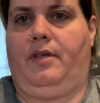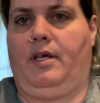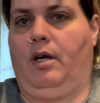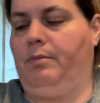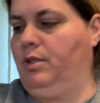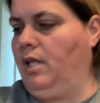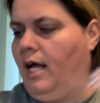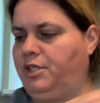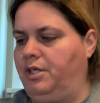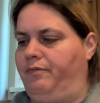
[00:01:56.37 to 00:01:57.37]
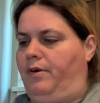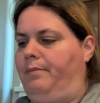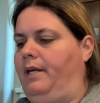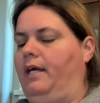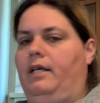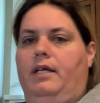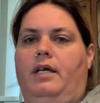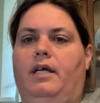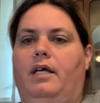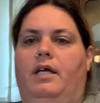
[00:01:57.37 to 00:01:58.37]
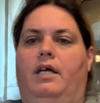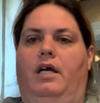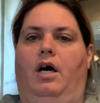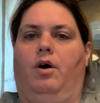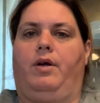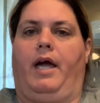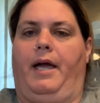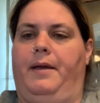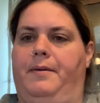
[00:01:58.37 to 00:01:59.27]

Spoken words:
I almost lost you for a minute. Okay.